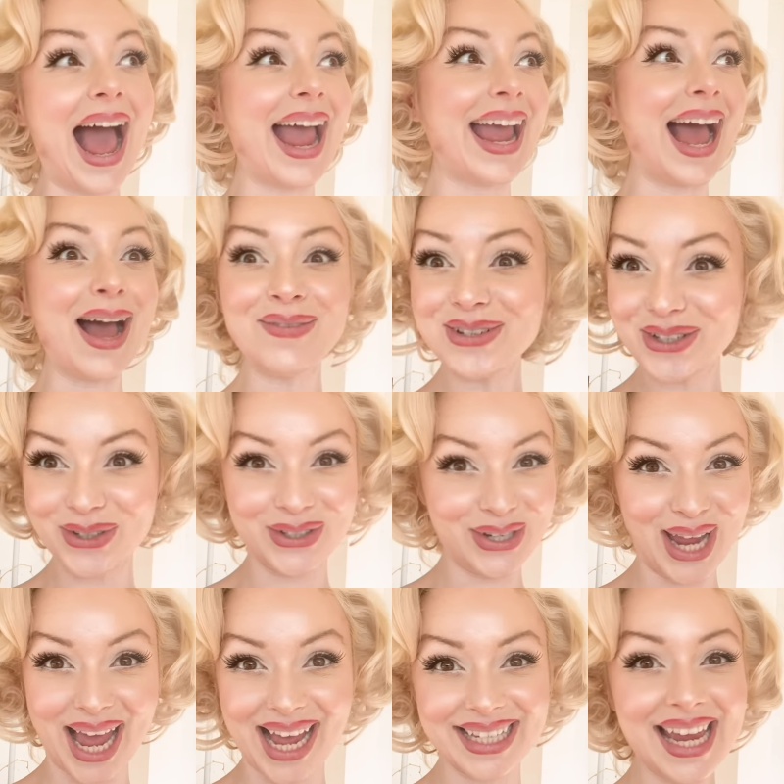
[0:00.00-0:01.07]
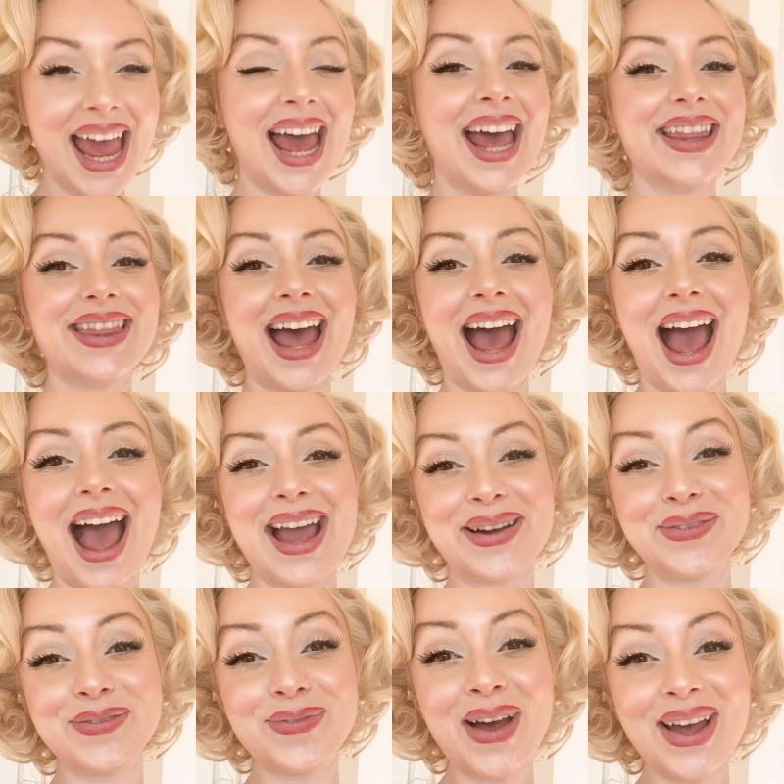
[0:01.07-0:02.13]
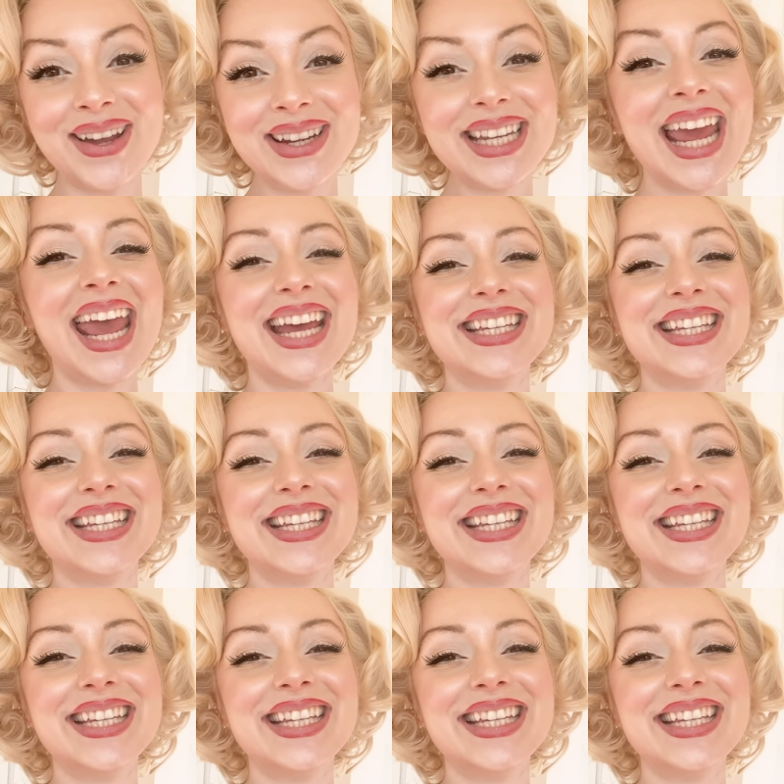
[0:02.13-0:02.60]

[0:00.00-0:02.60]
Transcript: I haven't shown you guys that I have found.